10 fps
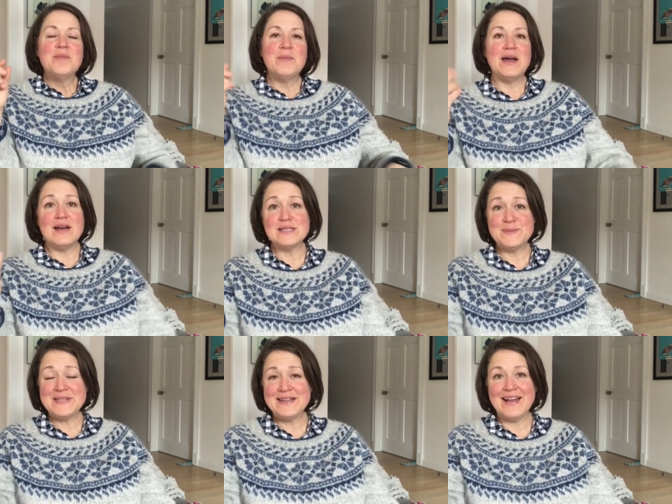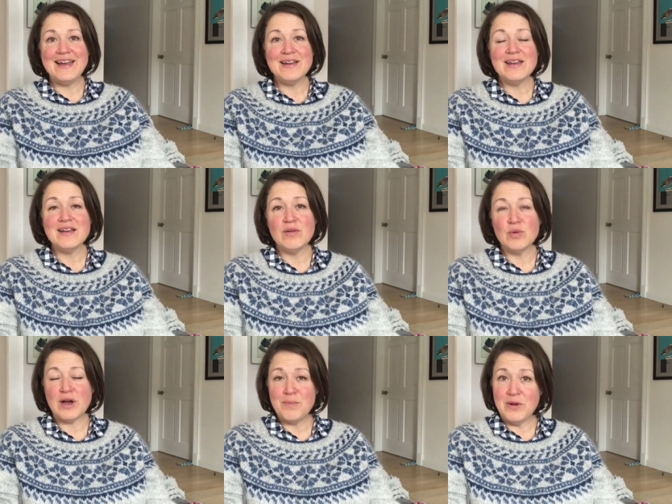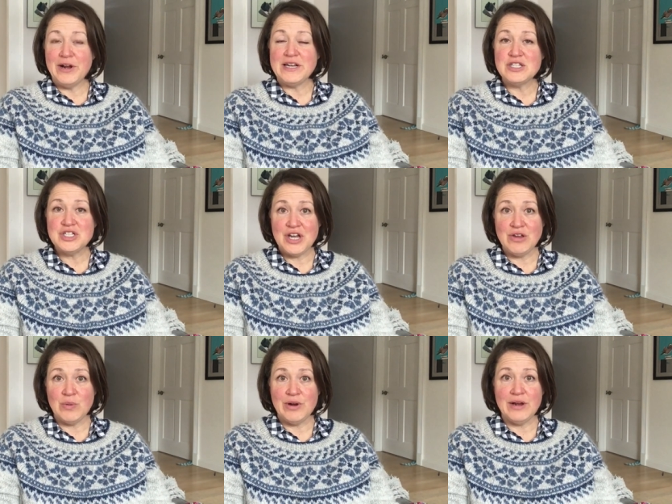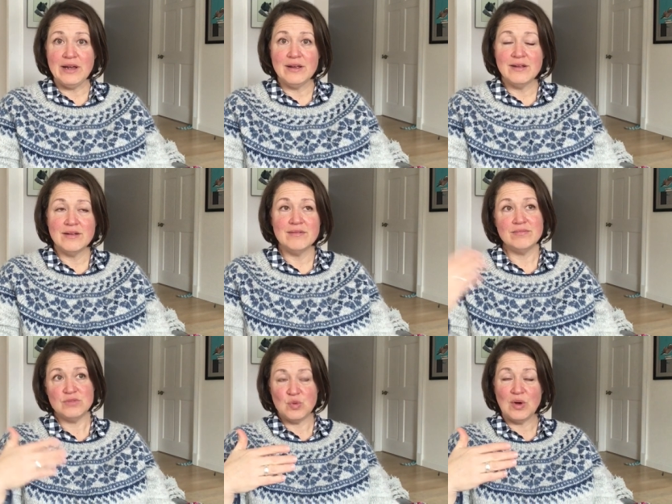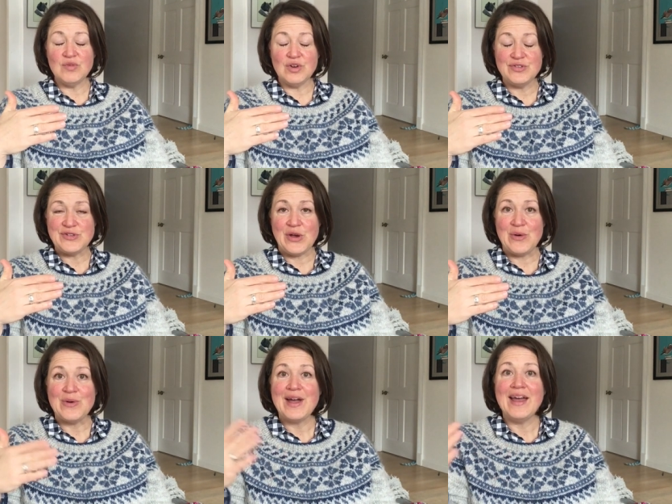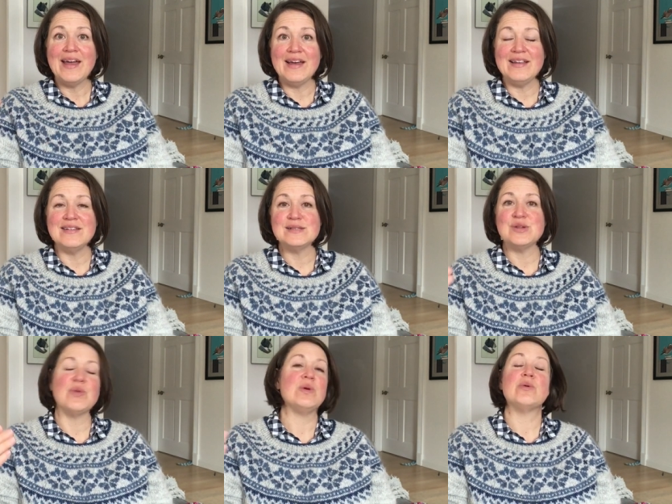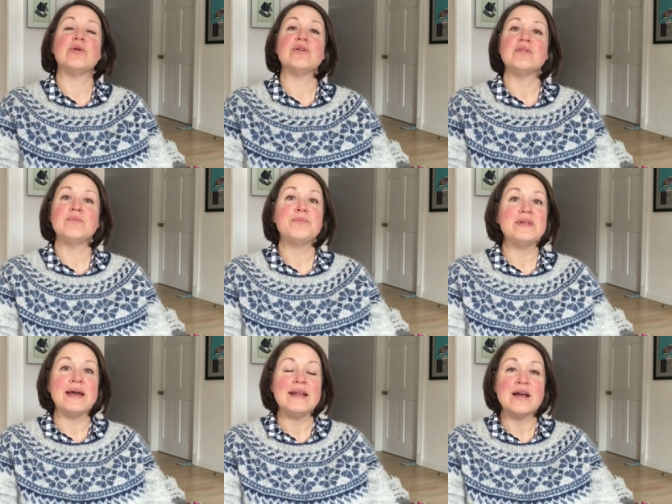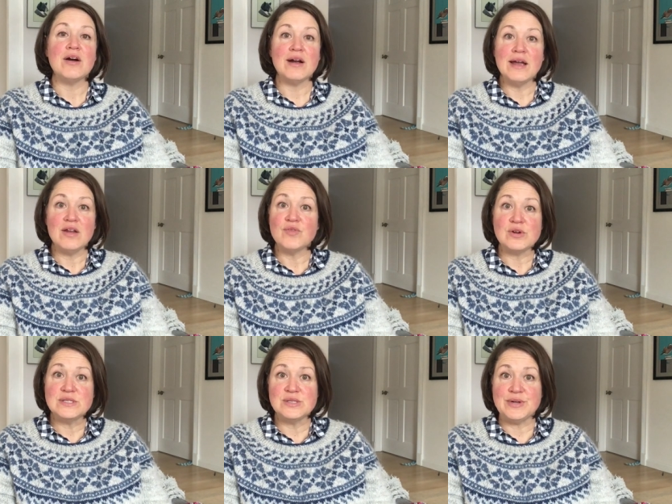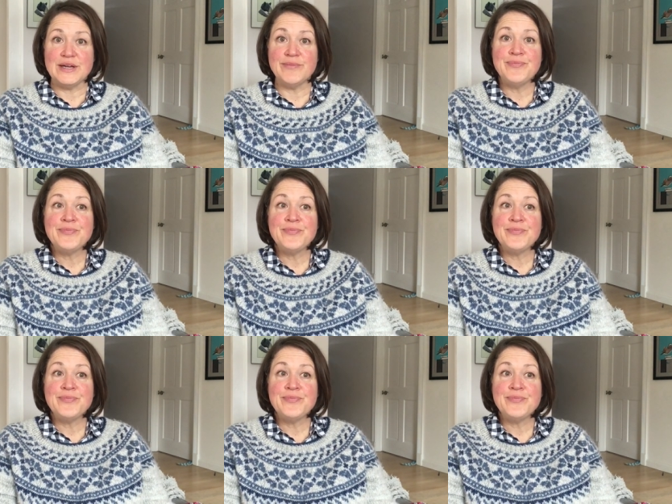My husband and I got married in January 12 years ago, and so we were planning our anniversary,